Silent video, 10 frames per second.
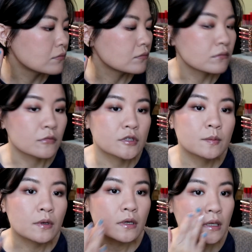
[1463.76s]
It's
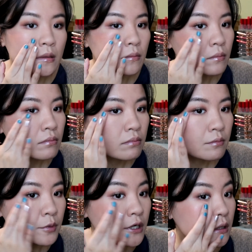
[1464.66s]
pretty
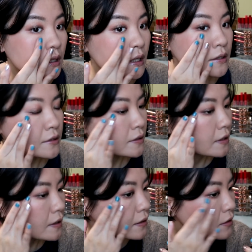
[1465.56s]
nice.
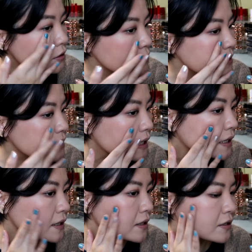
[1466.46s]
It looks
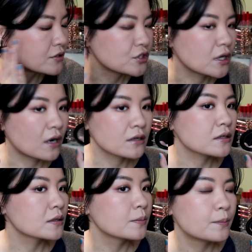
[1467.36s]
like a
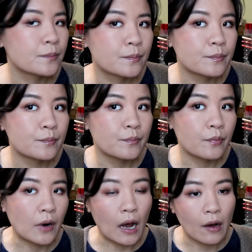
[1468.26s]
dark
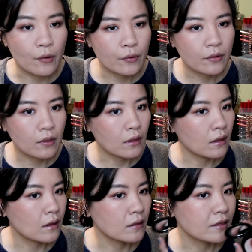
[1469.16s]
brown
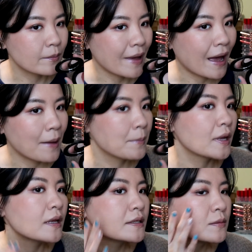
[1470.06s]
in the pan,
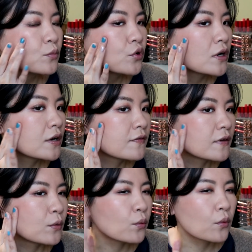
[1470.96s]
but it's more of
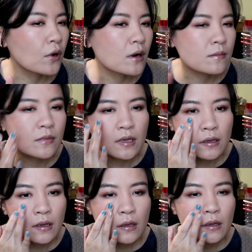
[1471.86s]
a warm,
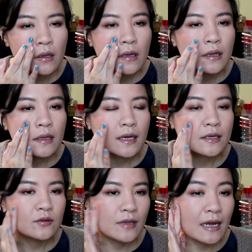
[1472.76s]

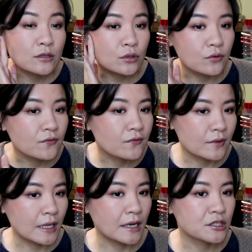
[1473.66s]
like natural
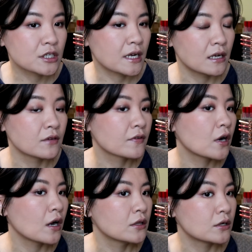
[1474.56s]
flush kind of
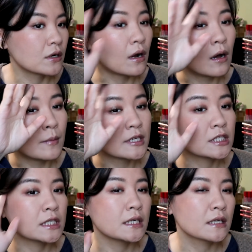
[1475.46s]
color on my
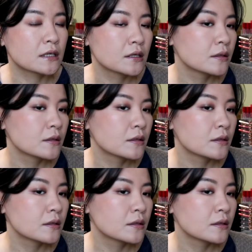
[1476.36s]
cheek.